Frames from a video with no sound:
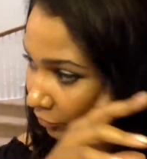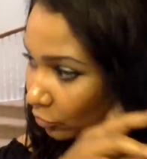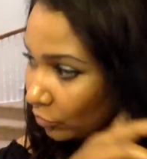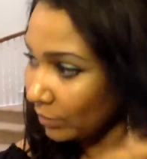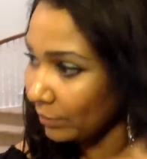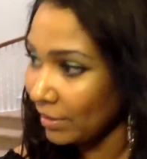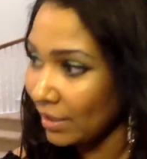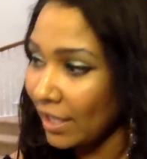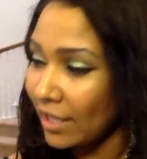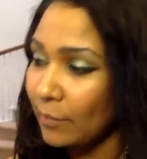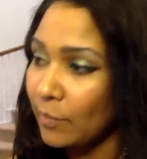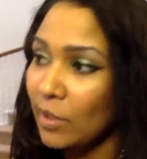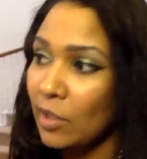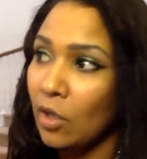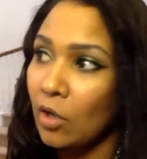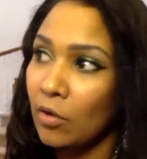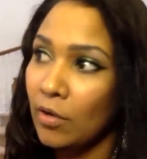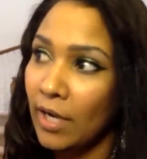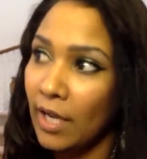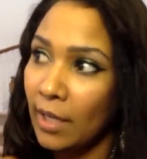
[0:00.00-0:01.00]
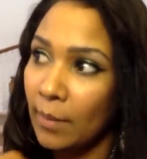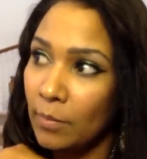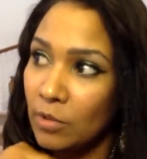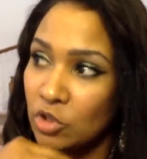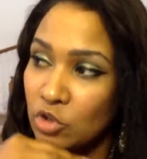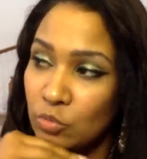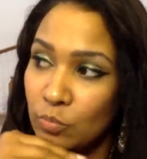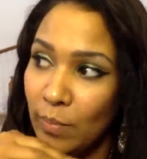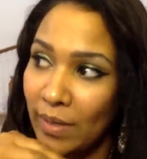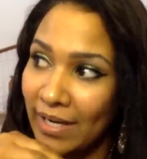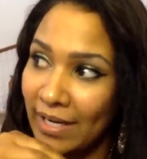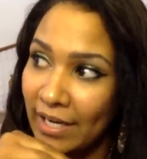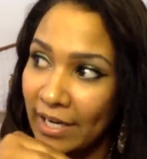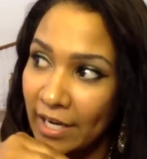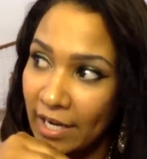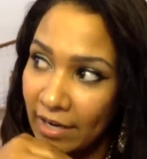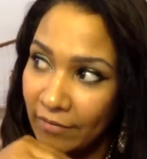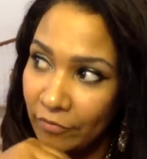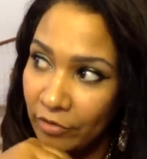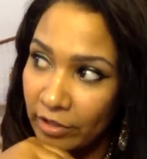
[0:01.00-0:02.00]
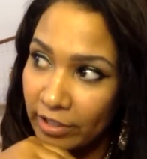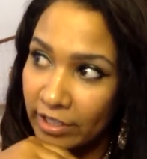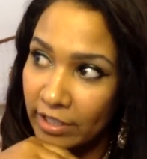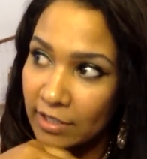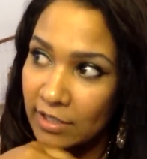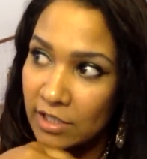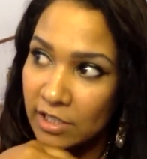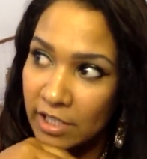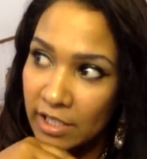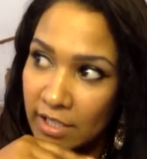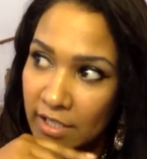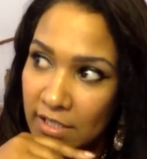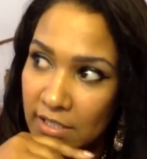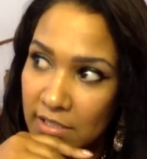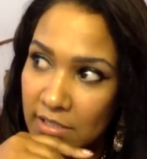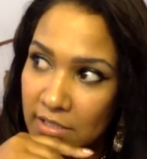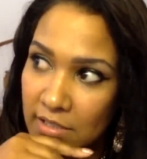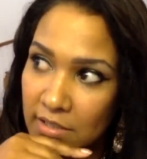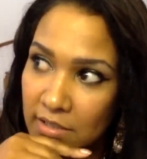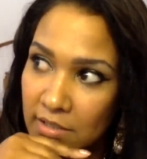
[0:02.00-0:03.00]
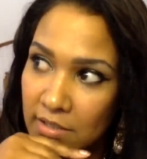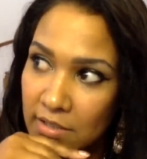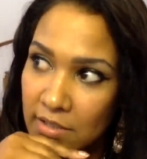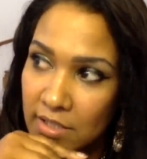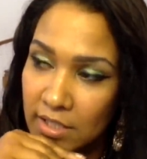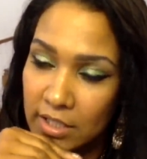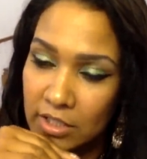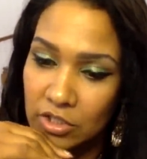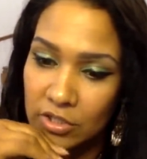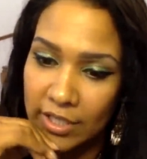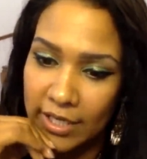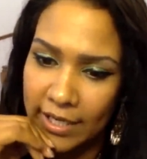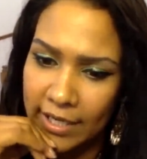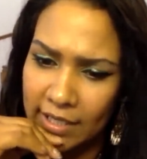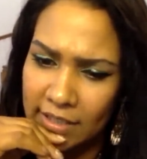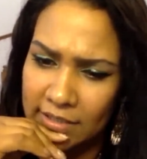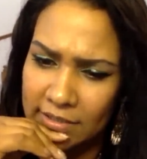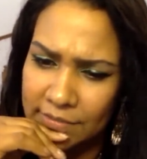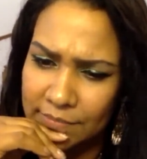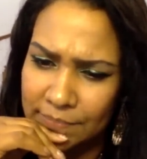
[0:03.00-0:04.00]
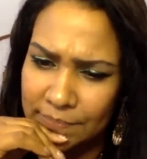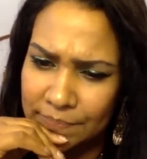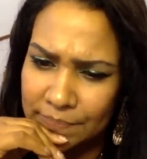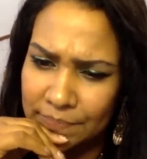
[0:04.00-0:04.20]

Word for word: for women like me all day, but you may never get a chance to interact.